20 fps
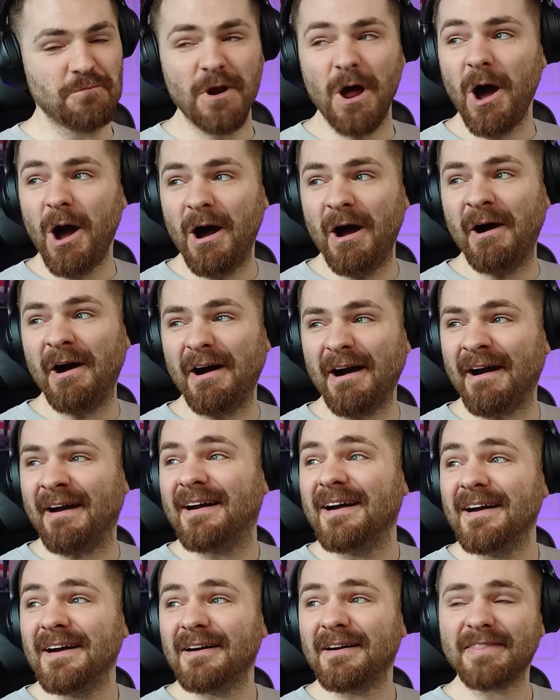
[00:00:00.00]
No!
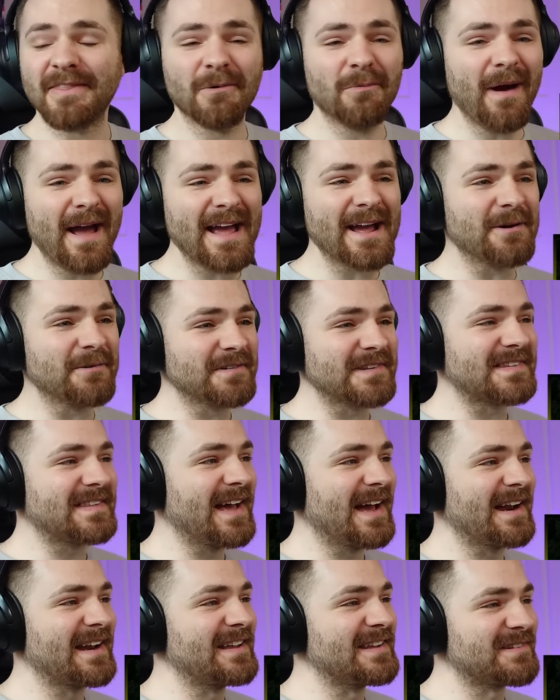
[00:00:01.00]
The way it was
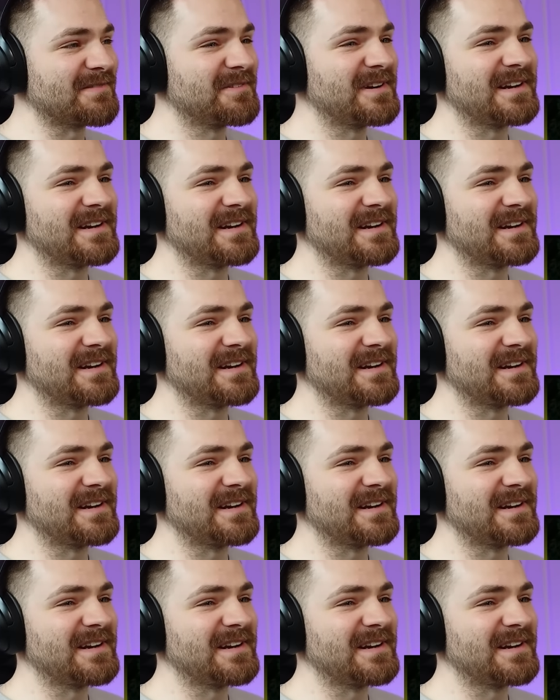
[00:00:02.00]
done is